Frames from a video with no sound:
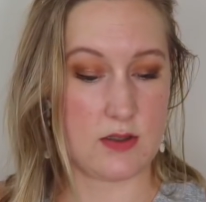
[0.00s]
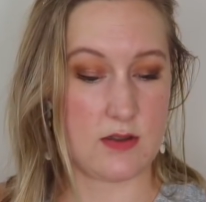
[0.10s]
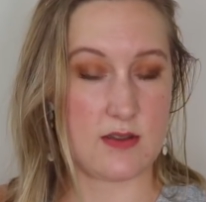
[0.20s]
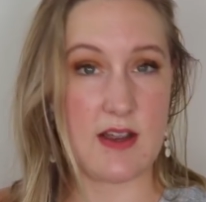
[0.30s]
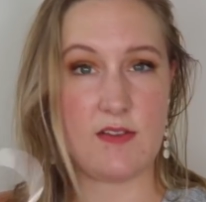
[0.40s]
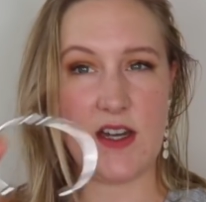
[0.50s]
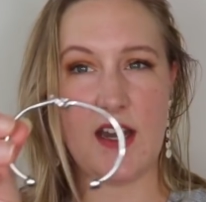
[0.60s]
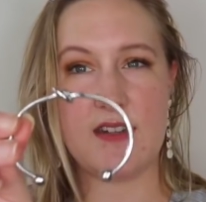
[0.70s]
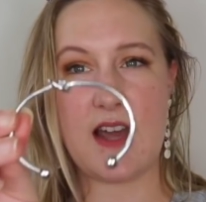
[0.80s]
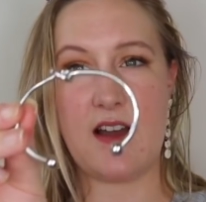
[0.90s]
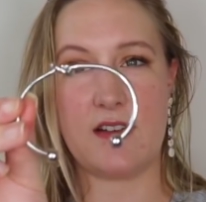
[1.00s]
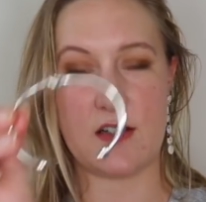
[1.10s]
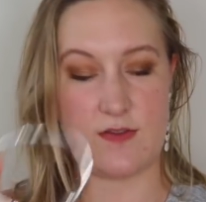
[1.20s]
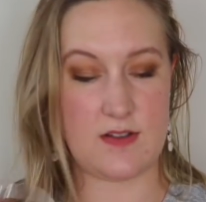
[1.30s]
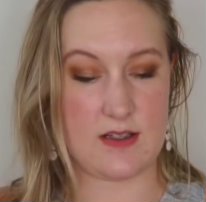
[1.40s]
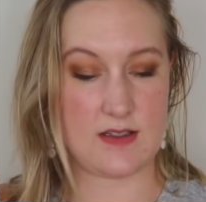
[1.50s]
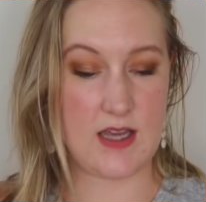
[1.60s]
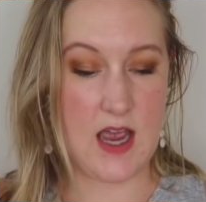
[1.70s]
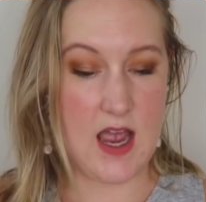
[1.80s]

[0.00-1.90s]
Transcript: seventy-eight dollars for this.